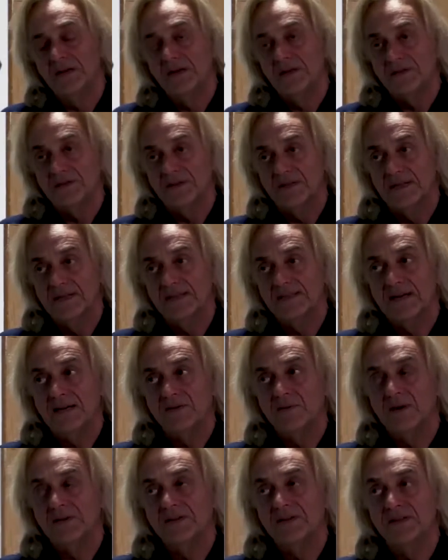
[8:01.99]
So there is
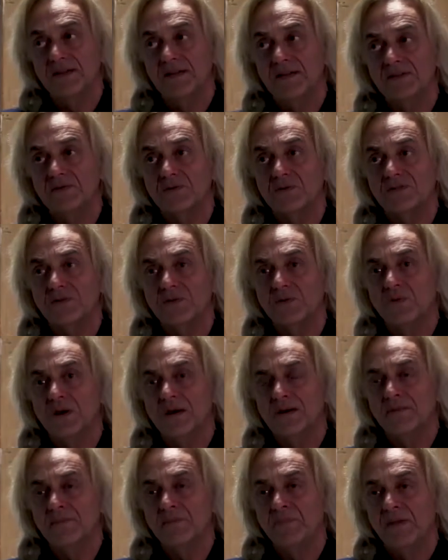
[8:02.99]
that one, and there is also
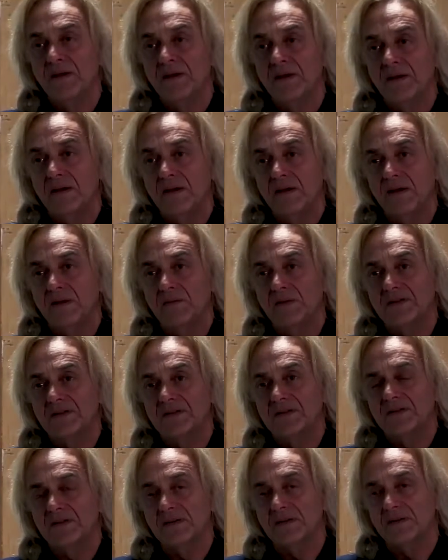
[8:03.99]
one in
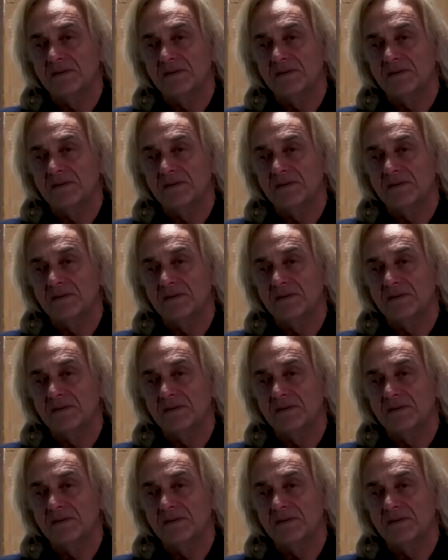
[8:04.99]
which,